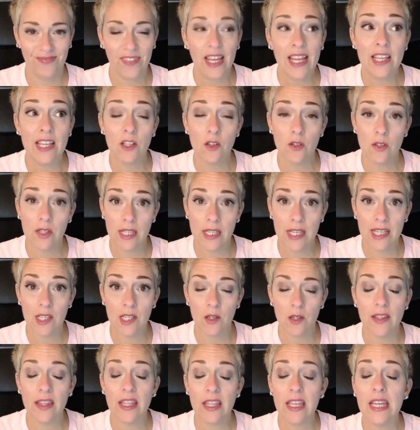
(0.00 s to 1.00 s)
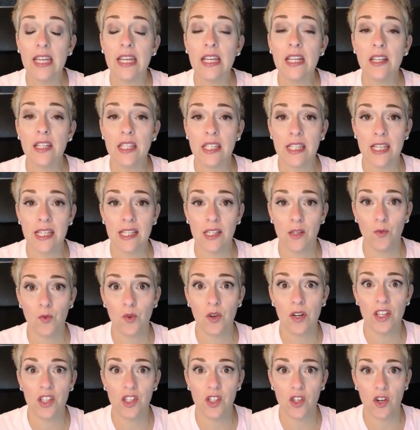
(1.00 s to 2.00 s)
He's on season, the end of season
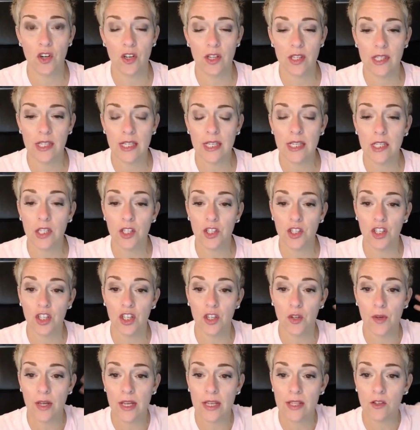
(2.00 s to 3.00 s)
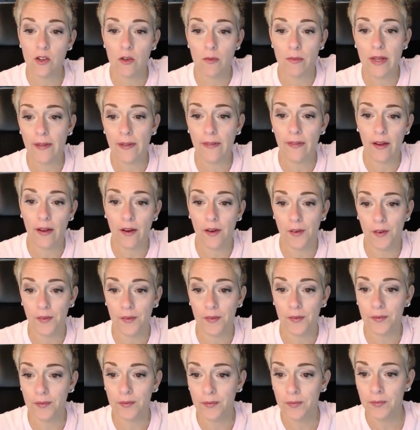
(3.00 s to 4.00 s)
one. He's starting season two. He's going to be in there.
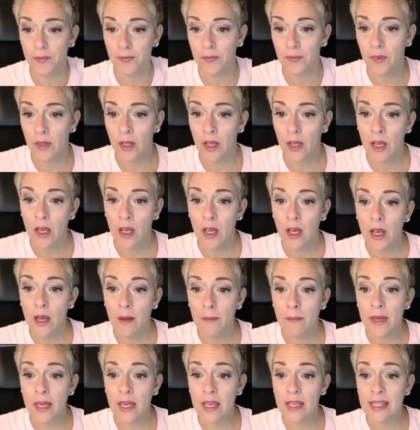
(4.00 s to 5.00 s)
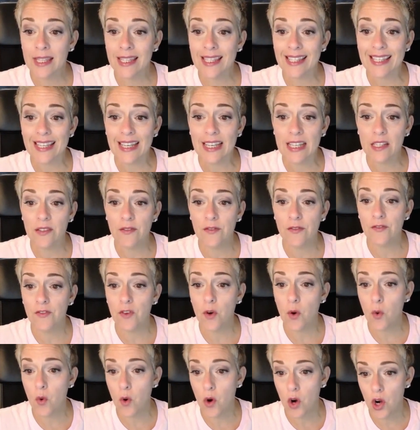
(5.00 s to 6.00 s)
Because season
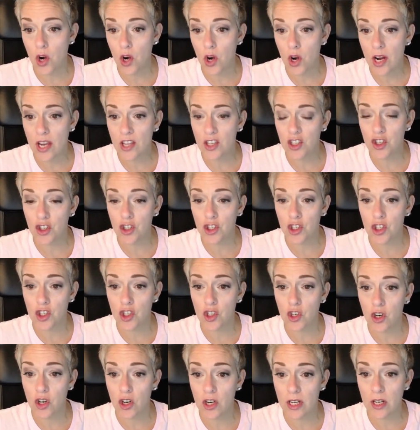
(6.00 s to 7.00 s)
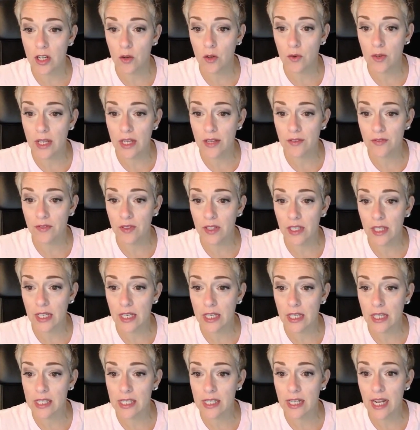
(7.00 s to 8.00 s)
four has just started on
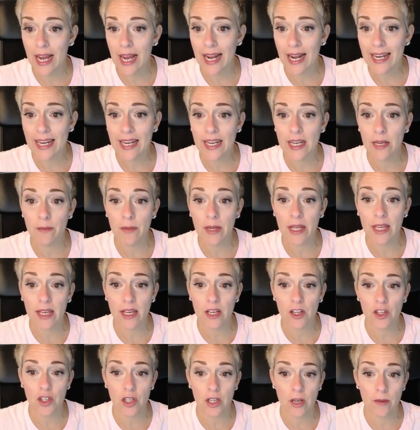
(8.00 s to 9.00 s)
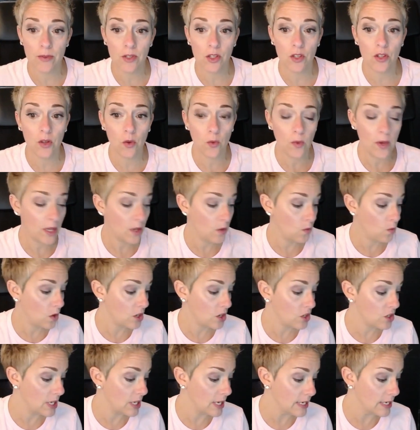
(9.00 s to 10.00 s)
Netflix, and I need him to catch up so that we can
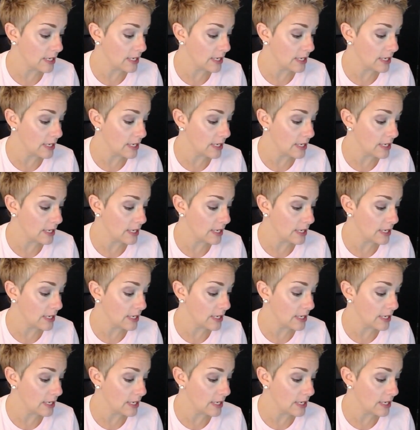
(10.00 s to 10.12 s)
watch that